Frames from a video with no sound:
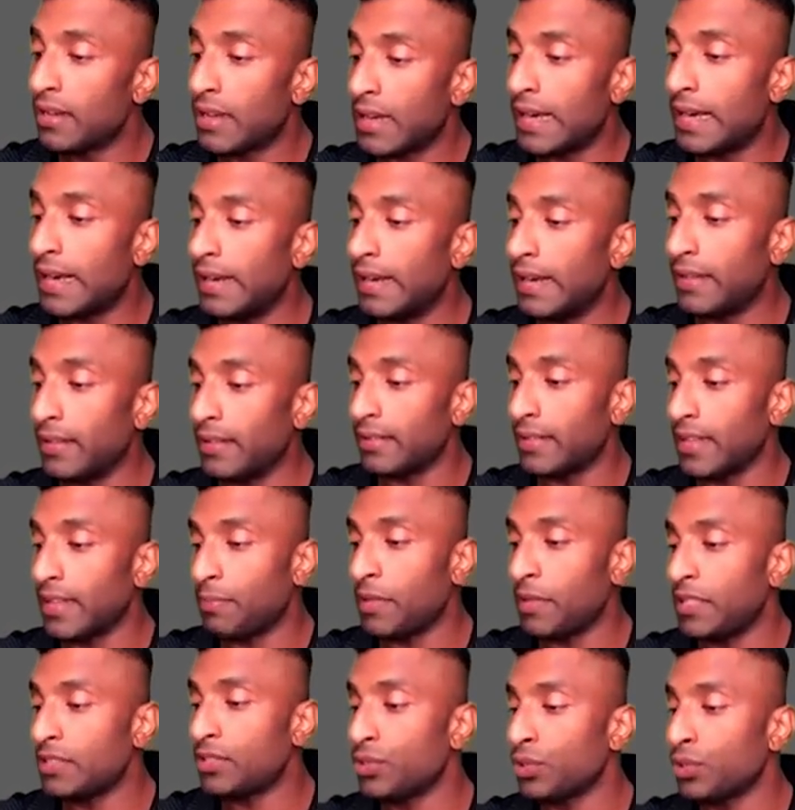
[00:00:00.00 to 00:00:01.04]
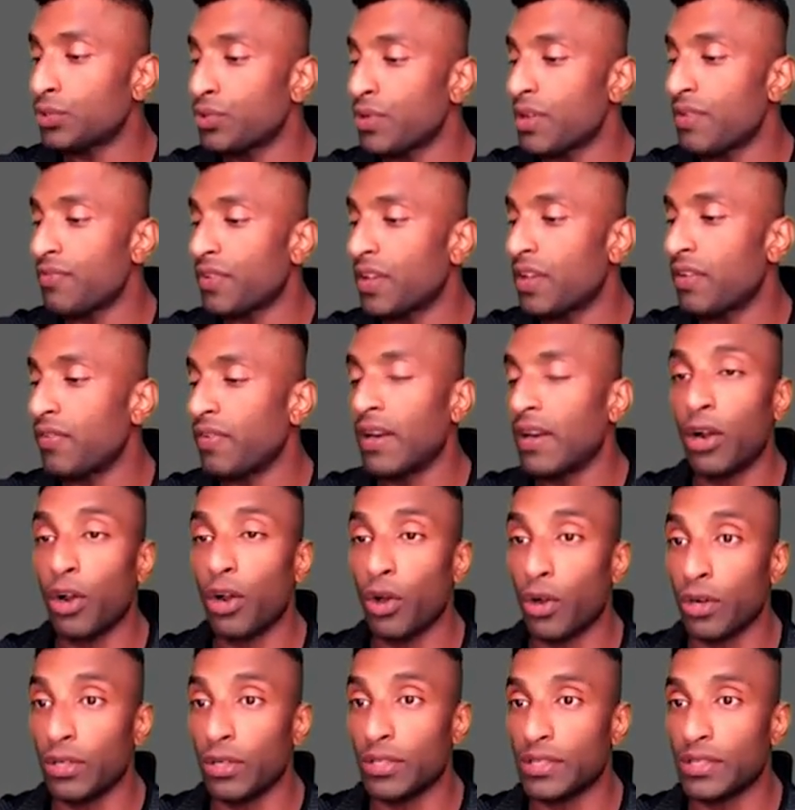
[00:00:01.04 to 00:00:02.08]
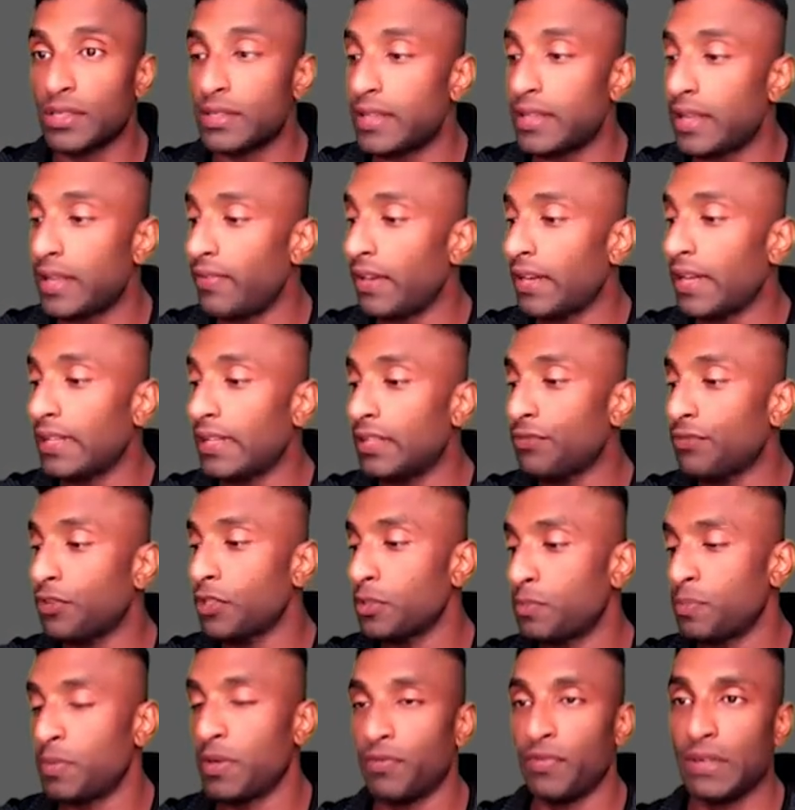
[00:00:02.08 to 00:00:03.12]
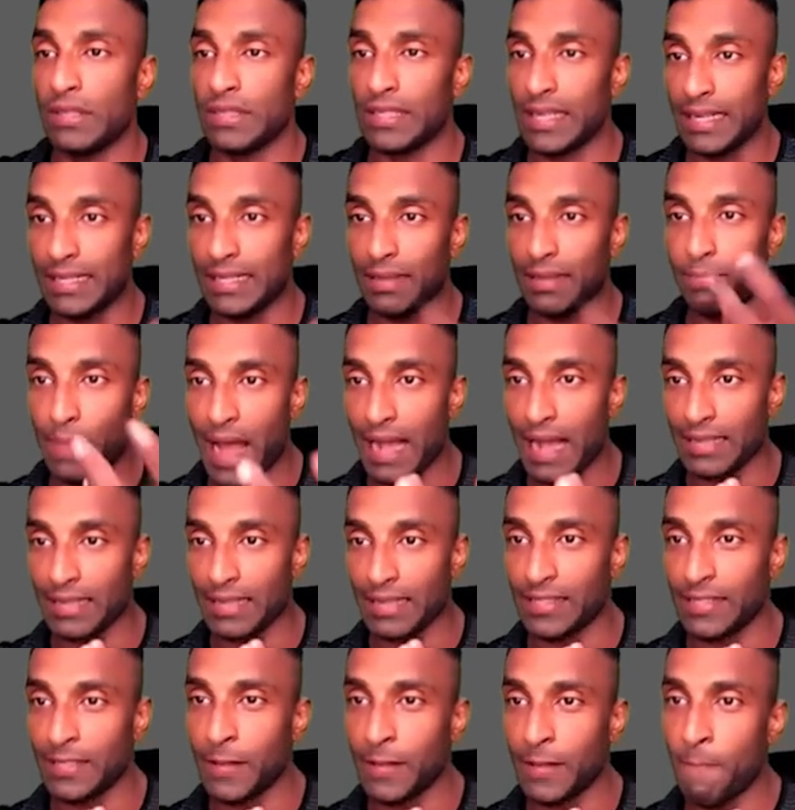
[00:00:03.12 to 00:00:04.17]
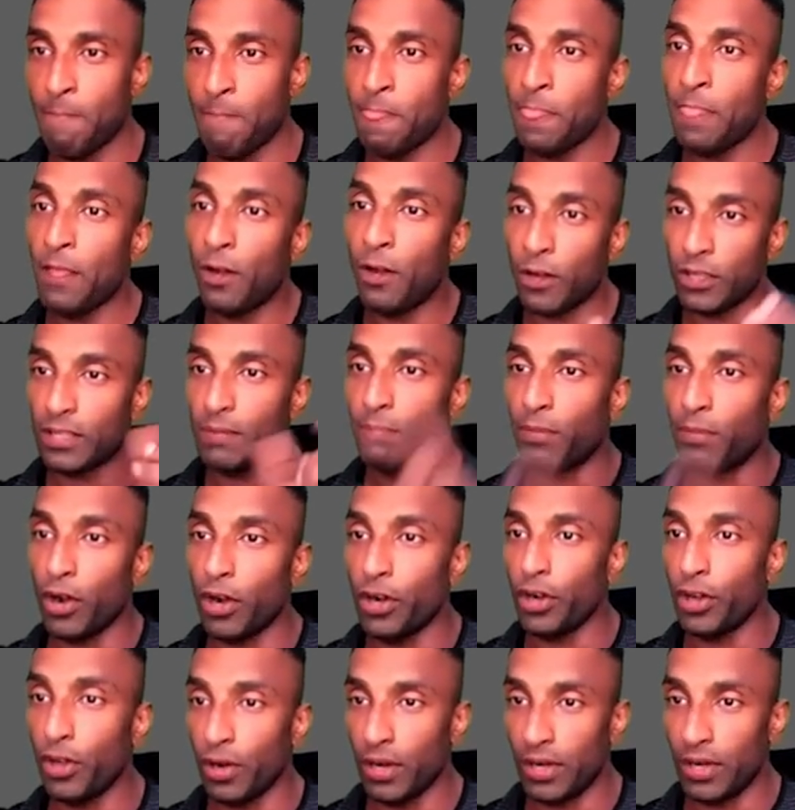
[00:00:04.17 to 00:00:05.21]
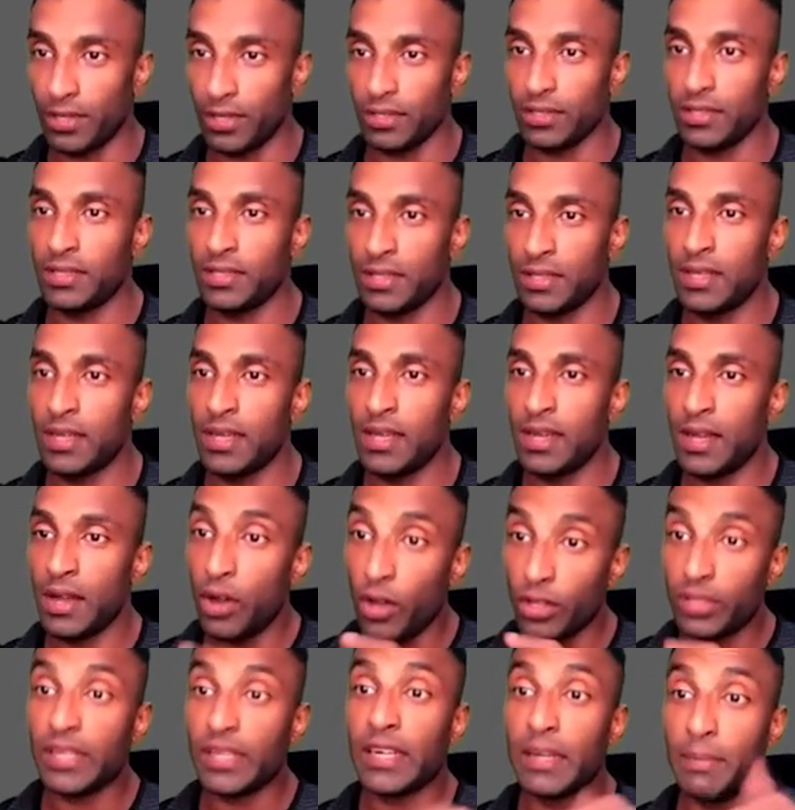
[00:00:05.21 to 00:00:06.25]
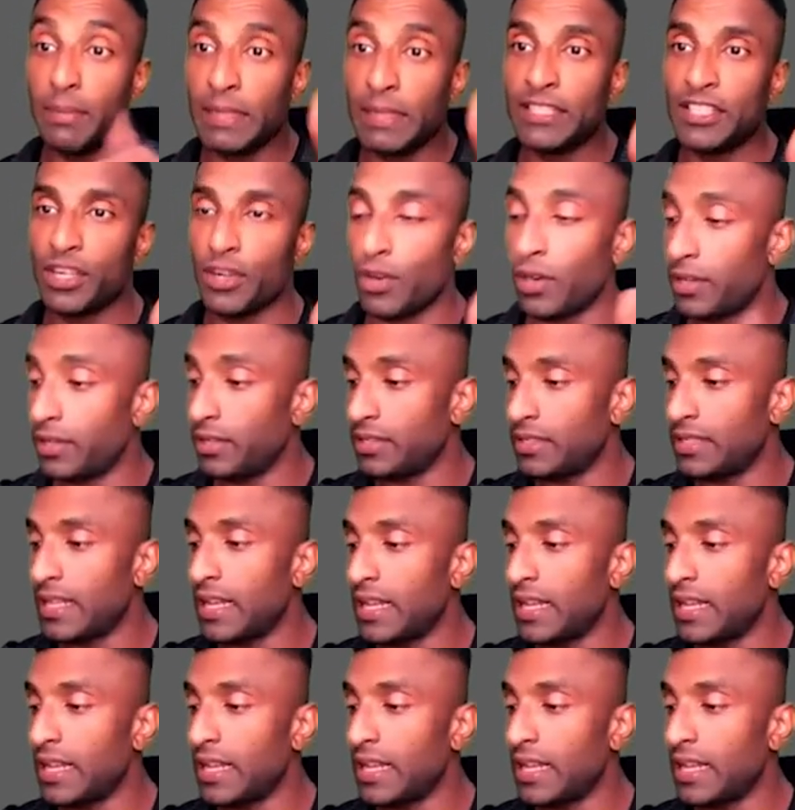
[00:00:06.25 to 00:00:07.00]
Creditor. That means those who have given loans, they will get the first preference, like the banks or the bond holders or the debenture holders.